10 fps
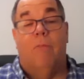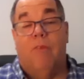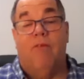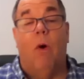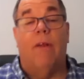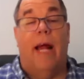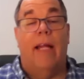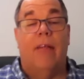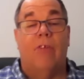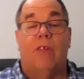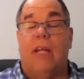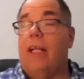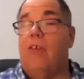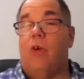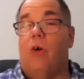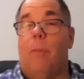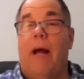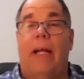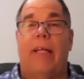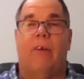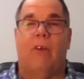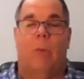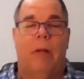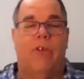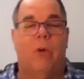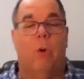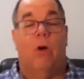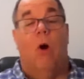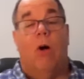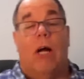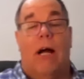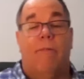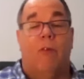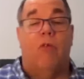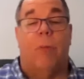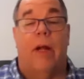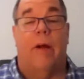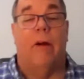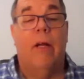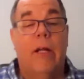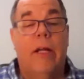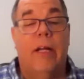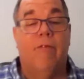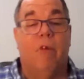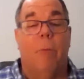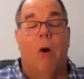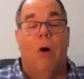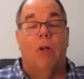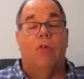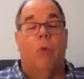before that, let's kind of circle back here a little bit. You were an all-conference player in football in